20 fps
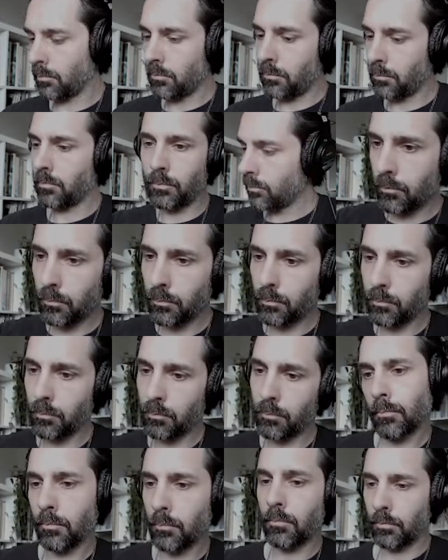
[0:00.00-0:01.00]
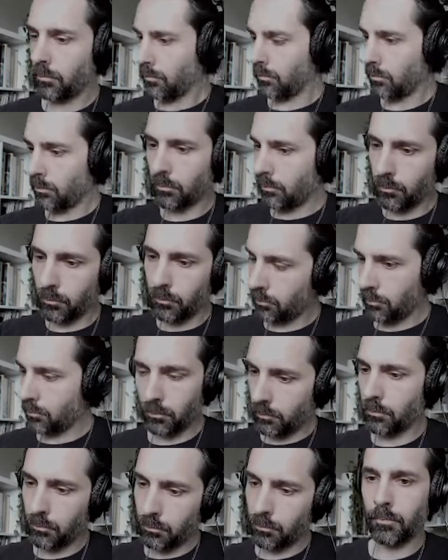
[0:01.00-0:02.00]
bit, because there's
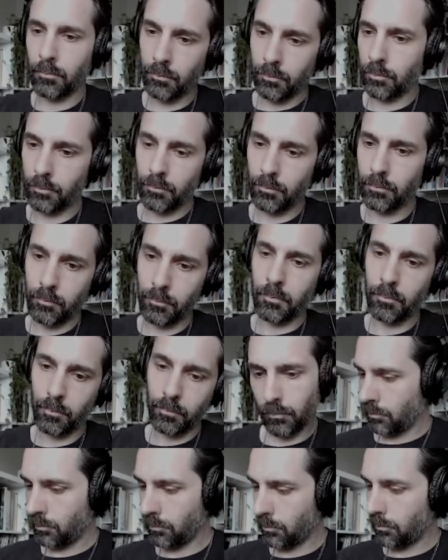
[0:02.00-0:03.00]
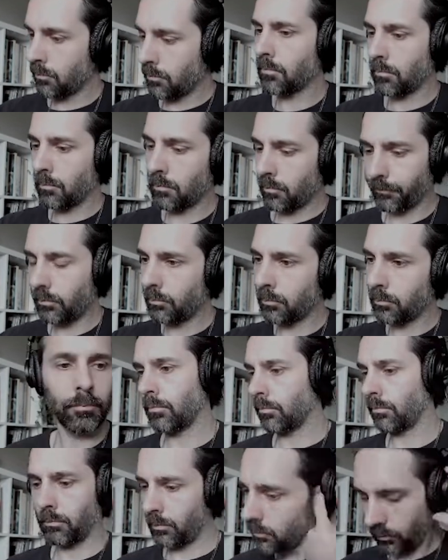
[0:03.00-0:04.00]
things you can do
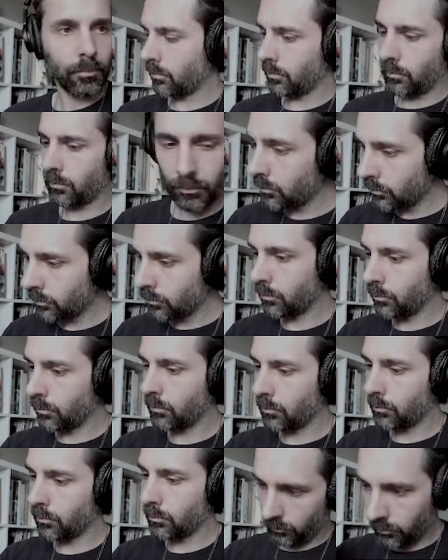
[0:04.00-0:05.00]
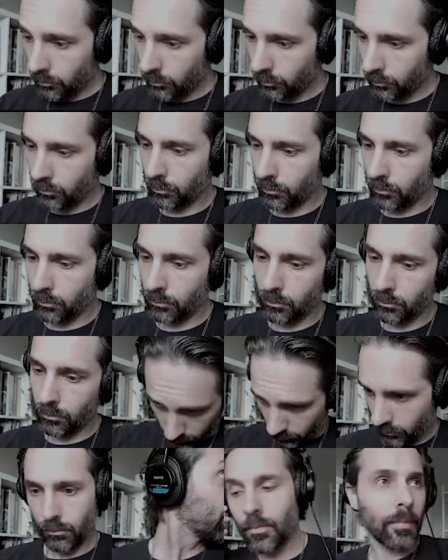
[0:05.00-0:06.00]
obviously in Photoshop and computer and stuff
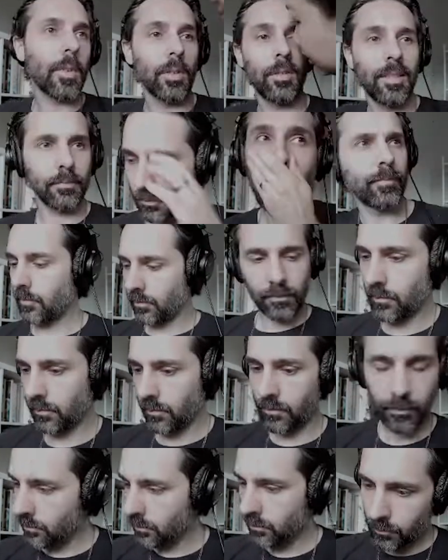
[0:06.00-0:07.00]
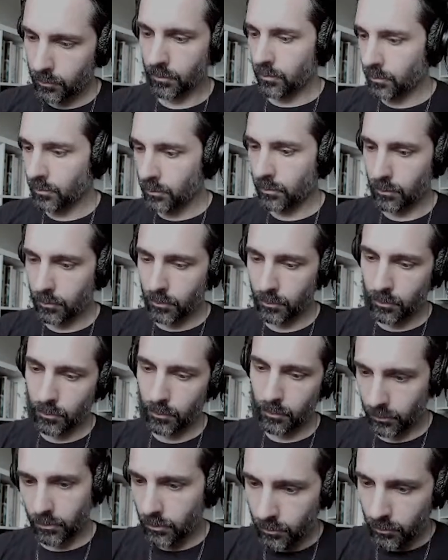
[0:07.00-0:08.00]
like that you can't do with traditional
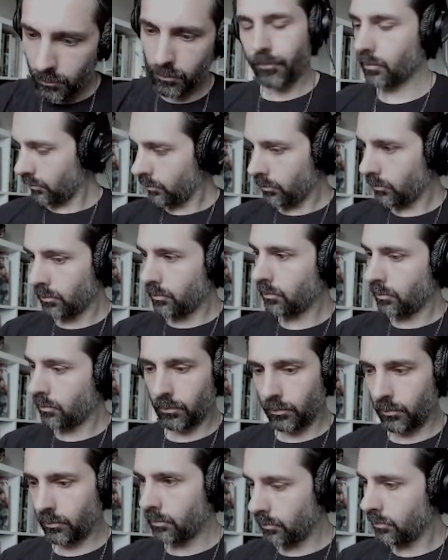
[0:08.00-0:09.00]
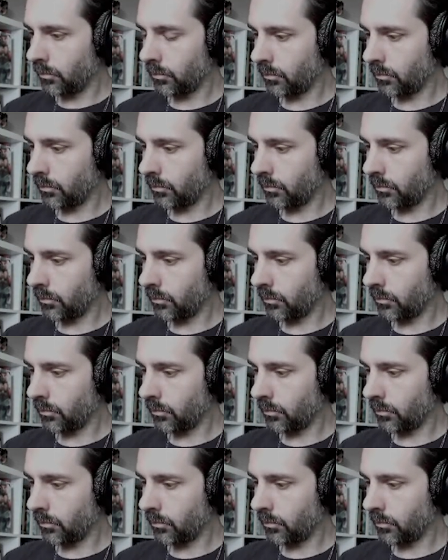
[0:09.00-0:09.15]
mediums, that are cool,